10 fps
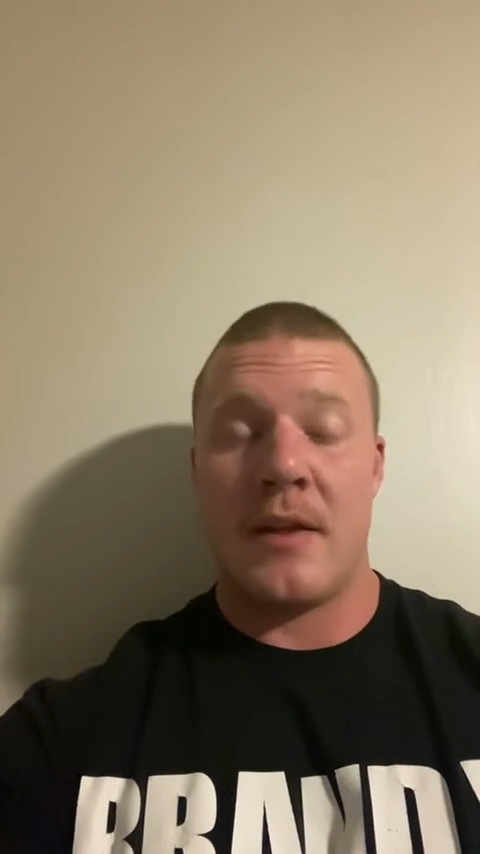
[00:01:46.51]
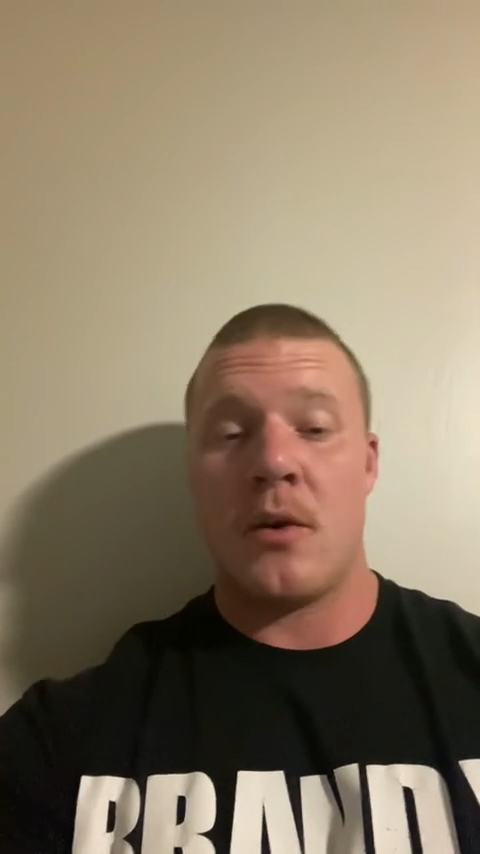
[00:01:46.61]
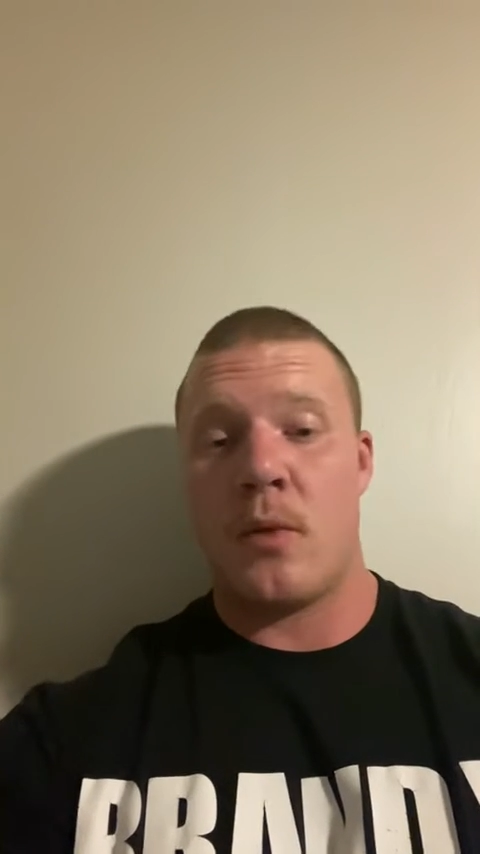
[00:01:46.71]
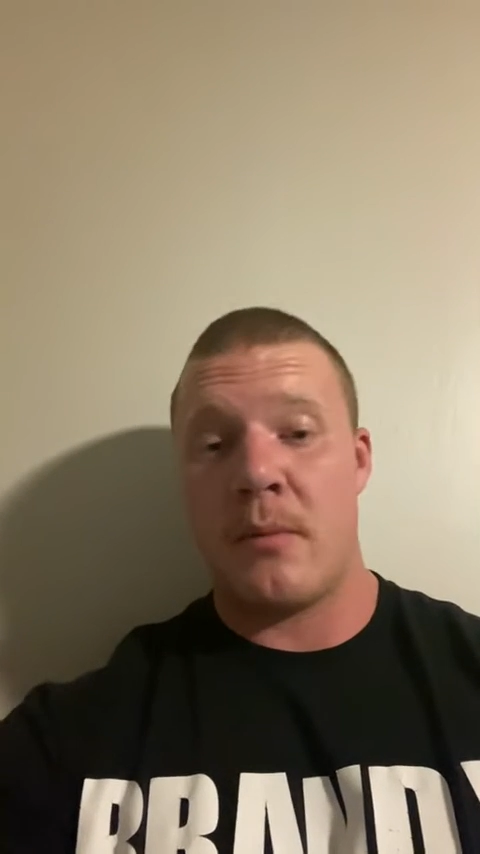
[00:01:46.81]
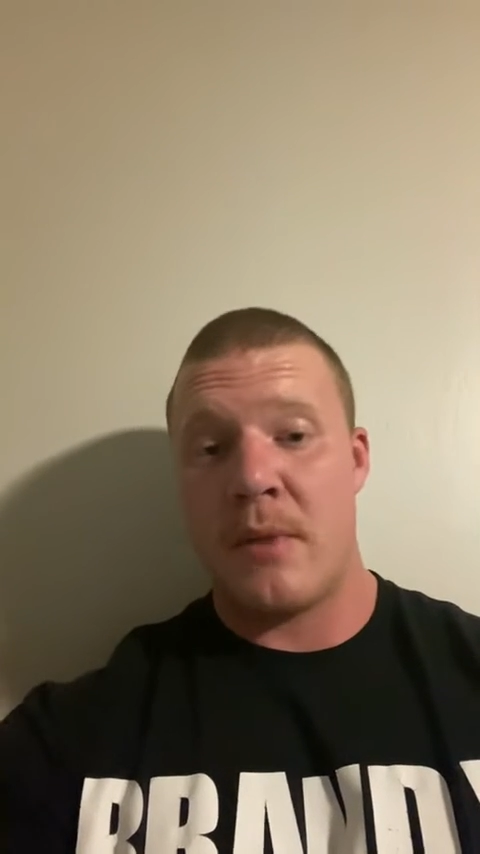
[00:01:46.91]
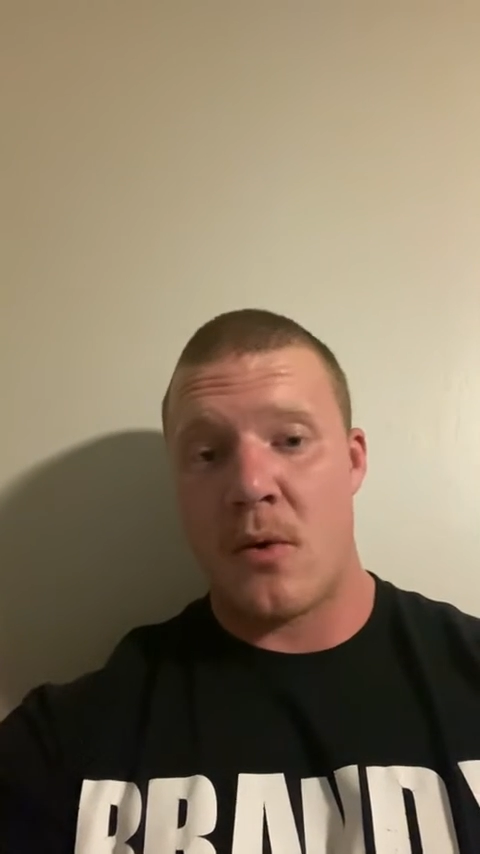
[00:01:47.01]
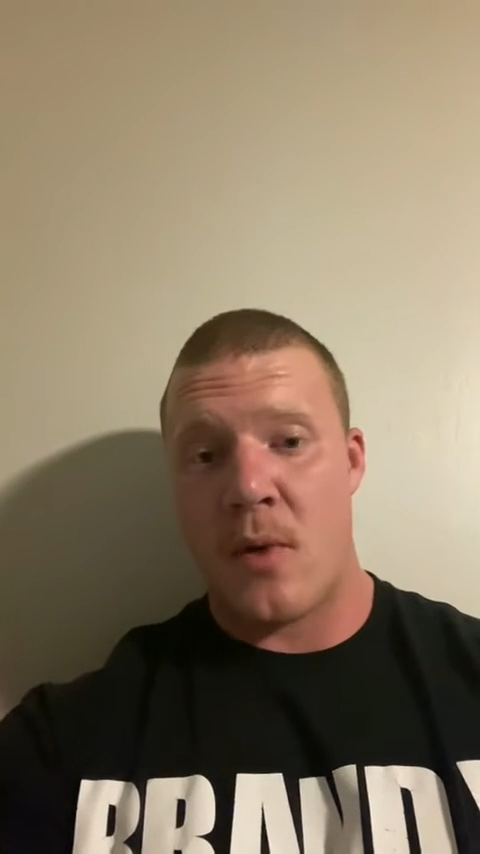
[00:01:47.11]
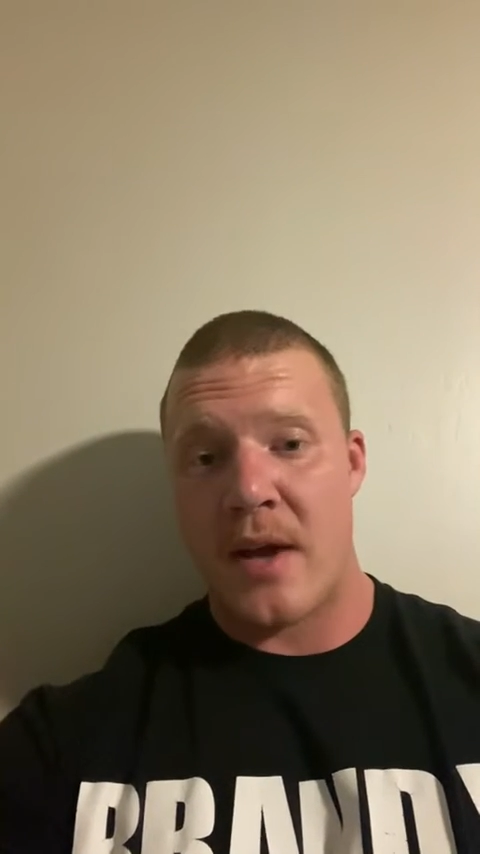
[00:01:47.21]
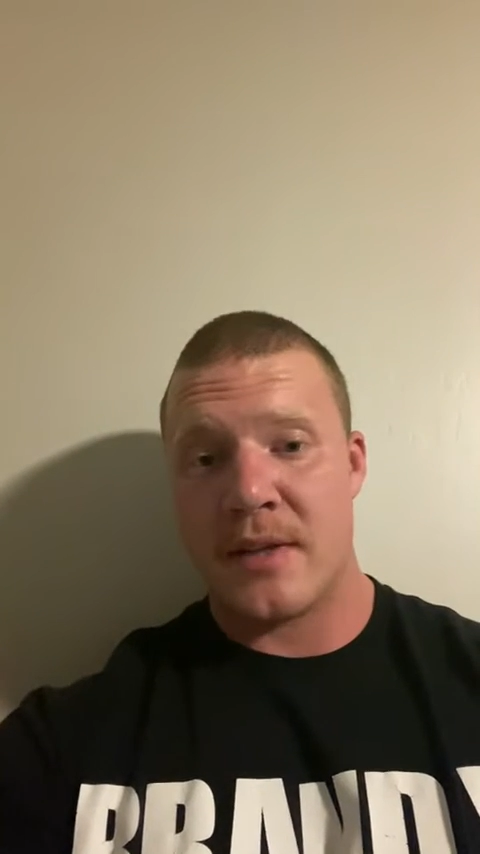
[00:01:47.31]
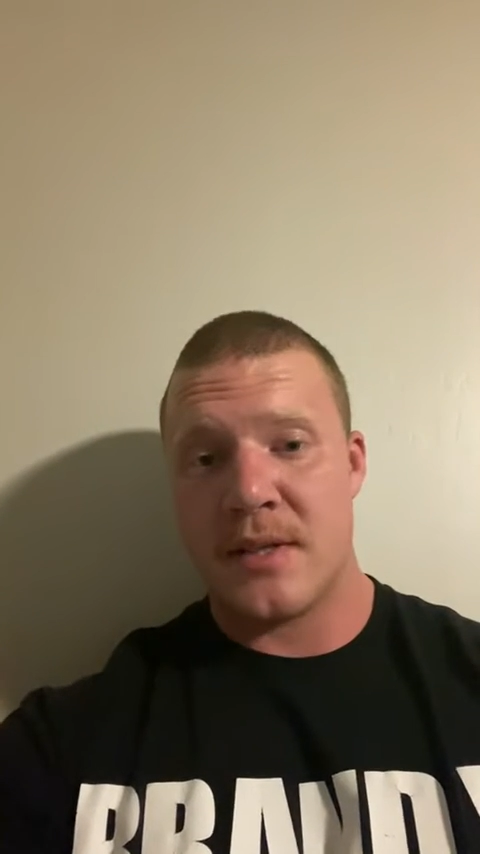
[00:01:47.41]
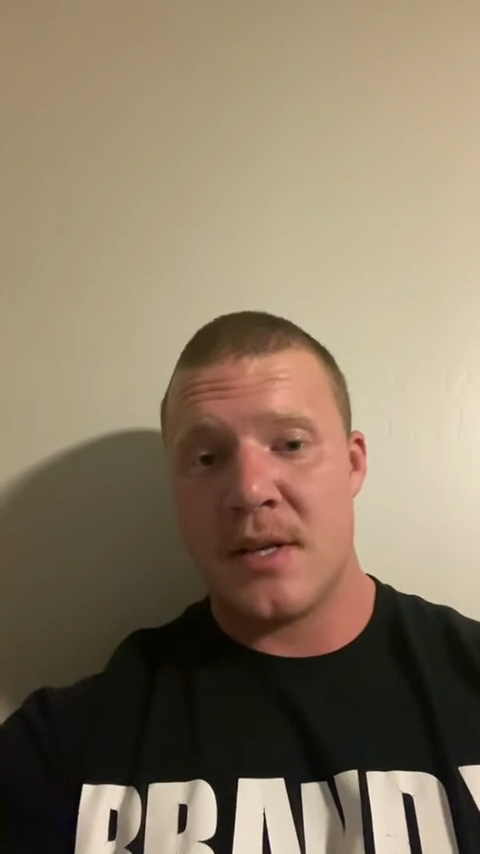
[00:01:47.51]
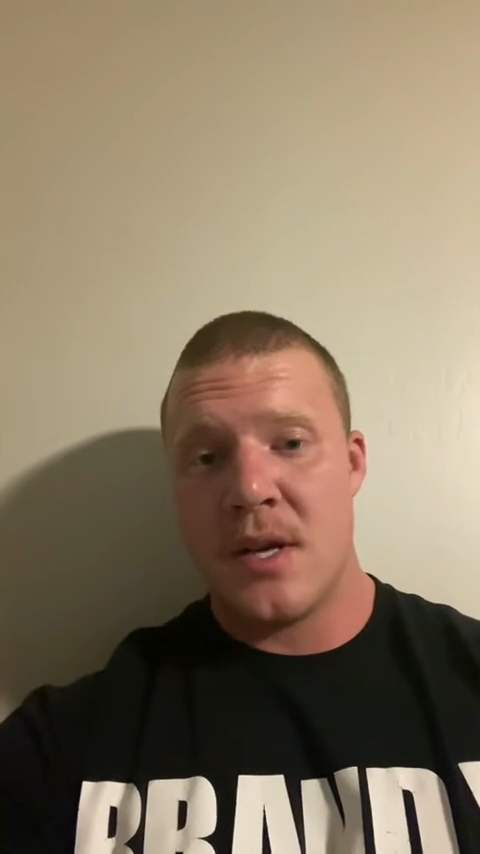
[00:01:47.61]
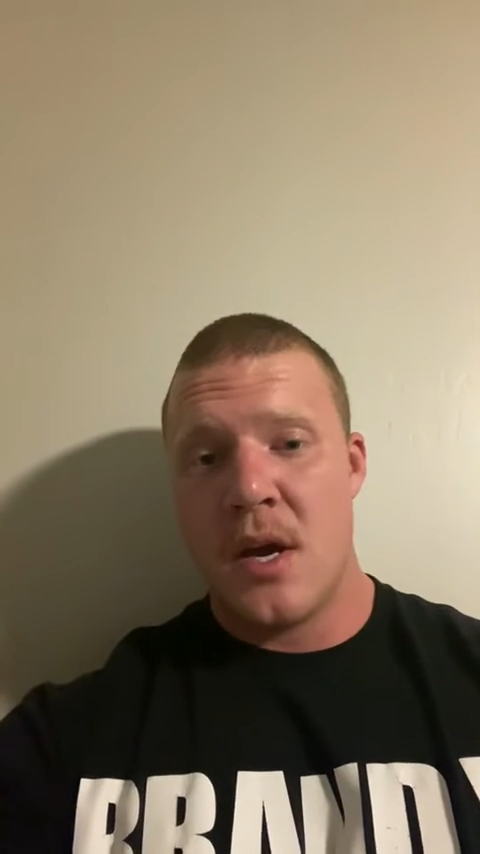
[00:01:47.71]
then a 1 minute rest.